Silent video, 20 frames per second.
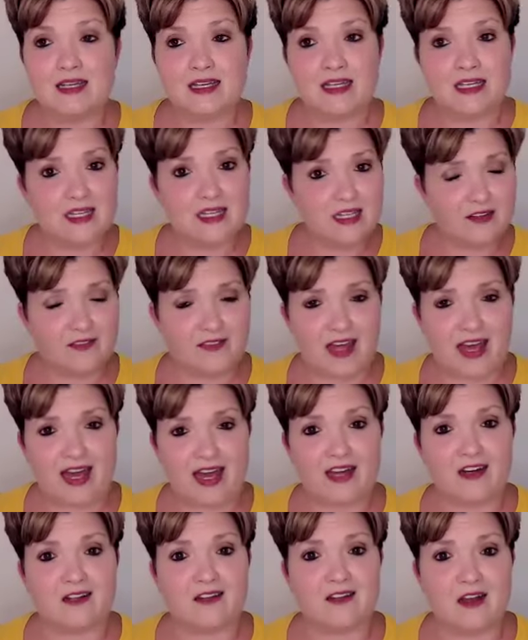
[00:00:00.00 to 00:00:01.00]
any of
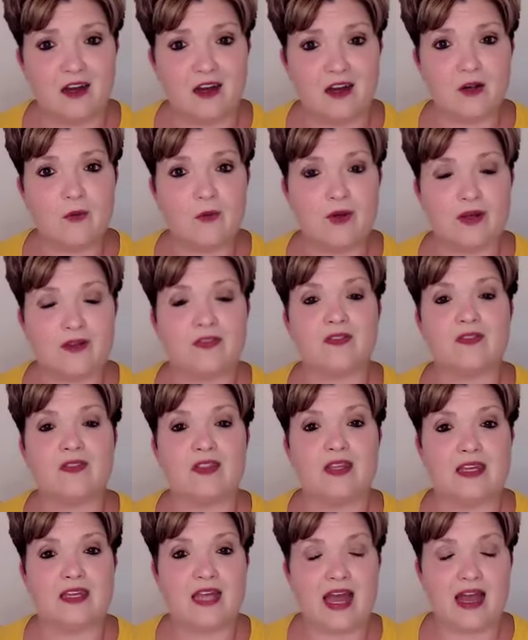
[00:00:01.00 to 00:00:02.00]
that along with
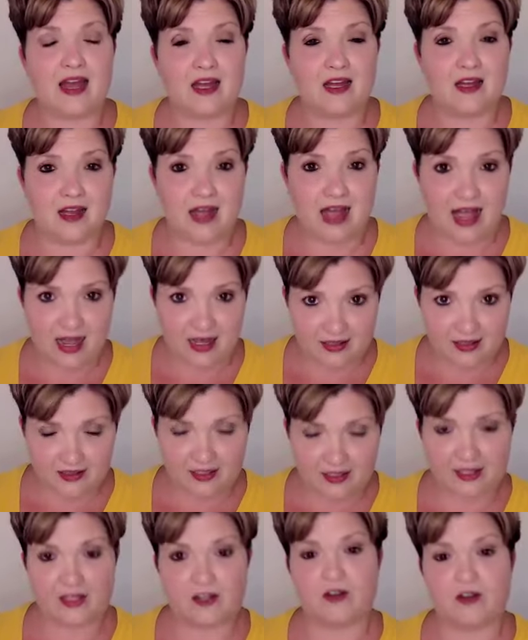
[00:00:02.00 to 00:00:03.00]
the
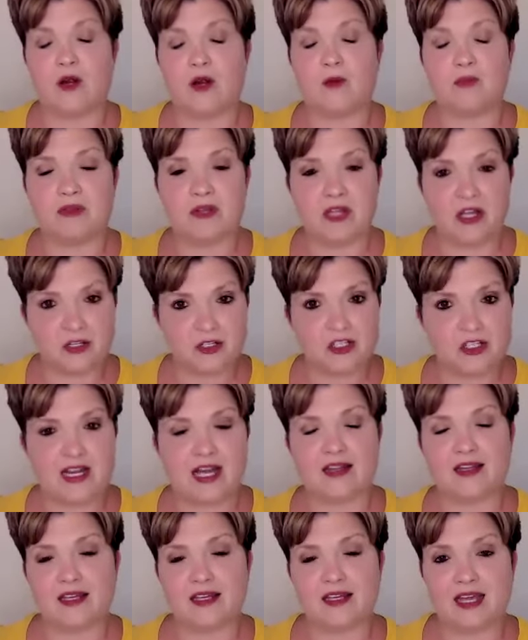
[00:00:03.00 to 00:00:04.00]
alligator, a plushed
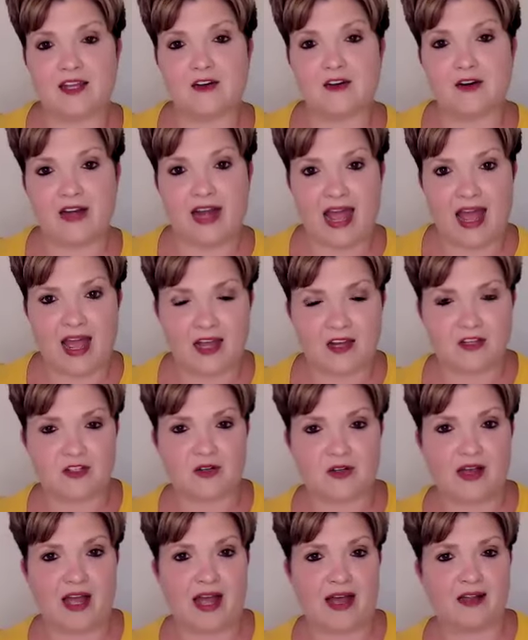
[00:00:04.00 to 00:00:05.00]
alligator, an
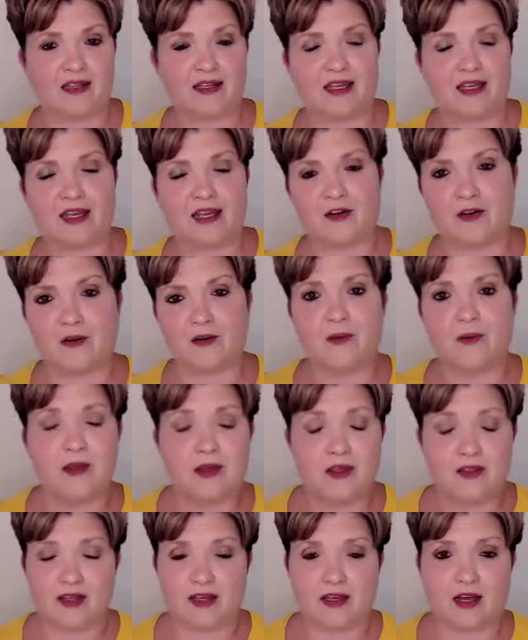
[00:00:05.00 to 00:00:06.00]
actual alligator,
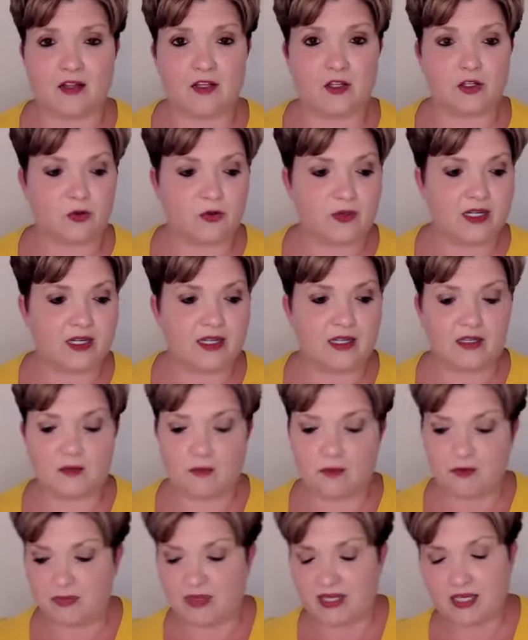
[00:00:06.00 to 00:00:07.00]
the color green,
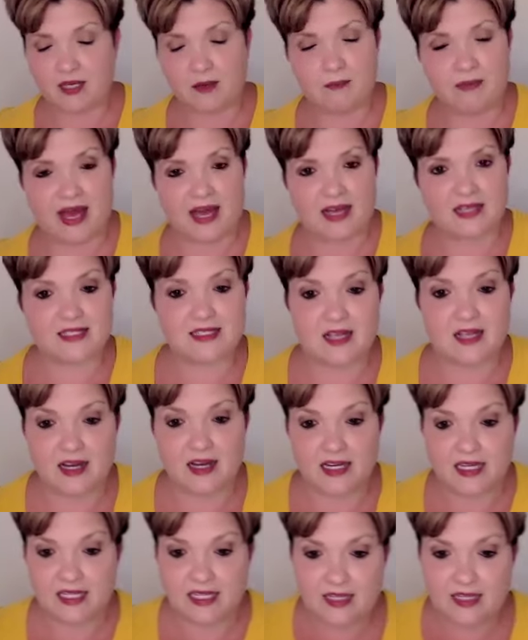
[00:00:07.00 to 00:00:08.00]
it being a
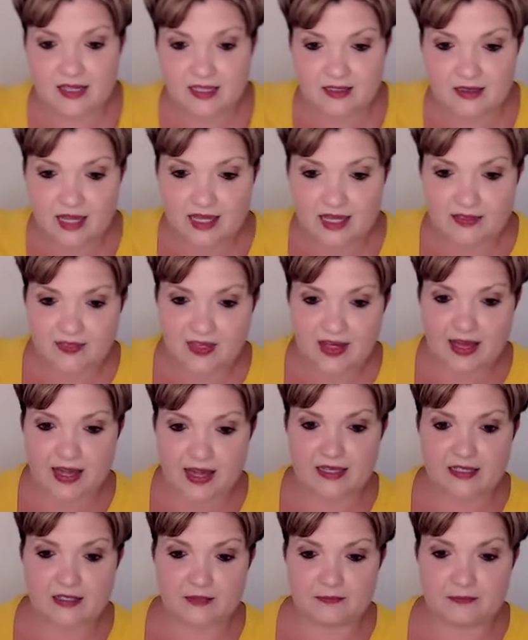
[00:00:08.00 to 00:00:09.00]
mascot, anything like
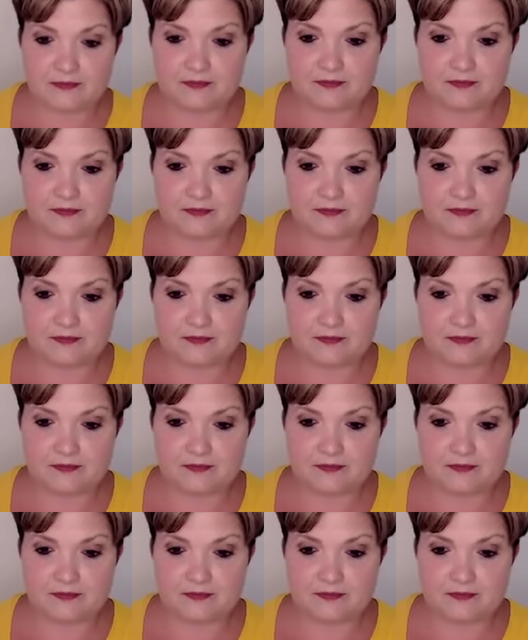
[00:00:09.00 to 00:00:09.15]
that.